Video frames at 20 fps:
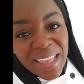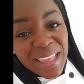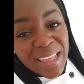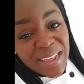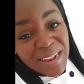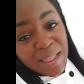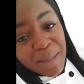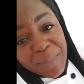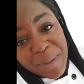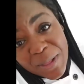
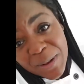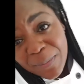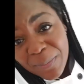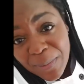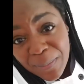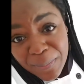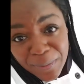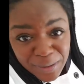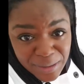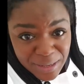and I'm going to be
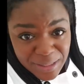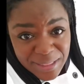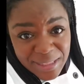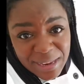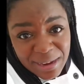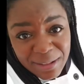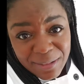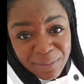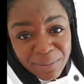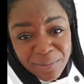putting it
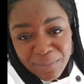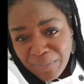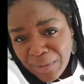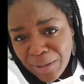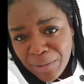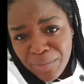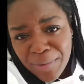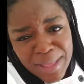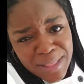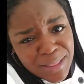together with my
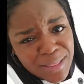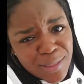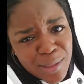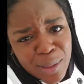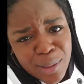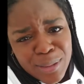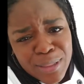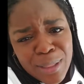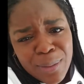red sauce,